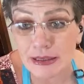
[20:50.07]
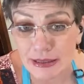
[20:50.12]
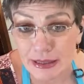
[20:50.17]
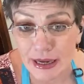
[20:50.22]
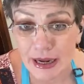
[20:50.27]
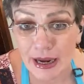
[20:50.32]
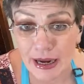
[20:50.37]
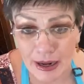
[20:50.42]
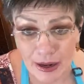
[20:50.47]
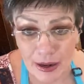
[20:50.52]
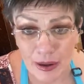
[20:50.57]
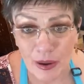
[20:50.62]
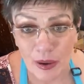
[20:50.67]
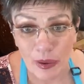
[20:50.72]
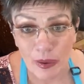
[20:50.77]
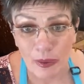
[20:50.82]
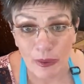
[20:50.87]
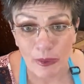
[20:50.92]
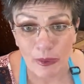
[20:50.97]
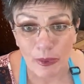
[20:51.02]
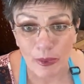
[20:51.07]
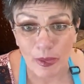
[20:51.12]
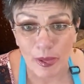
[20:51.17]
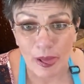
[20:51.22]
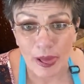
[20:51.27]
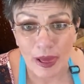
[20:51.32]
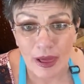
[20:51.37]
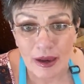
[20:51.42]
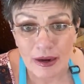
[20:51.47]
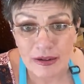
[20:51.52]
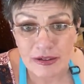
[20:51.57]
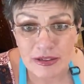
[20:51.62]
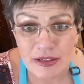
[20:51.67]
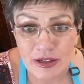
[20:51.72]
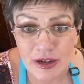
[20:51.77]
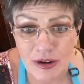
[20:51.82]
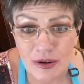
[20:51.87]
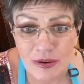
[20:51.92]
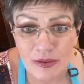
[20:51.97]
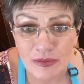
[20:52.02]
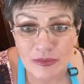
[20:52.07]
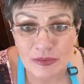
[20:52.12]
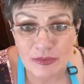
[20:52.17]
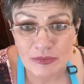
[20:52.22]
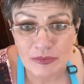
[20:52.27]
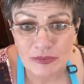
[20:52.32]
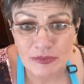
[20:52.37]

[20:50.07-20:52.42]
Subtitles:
Yeah. So,